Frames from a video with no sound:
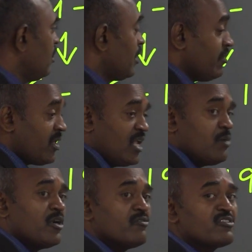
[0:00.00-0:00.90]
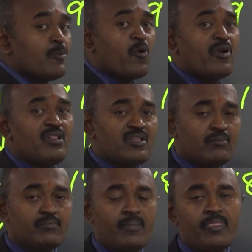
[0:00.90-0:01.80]
in the name of supporting
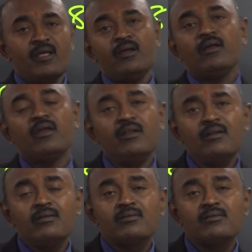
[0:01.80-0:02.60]
them in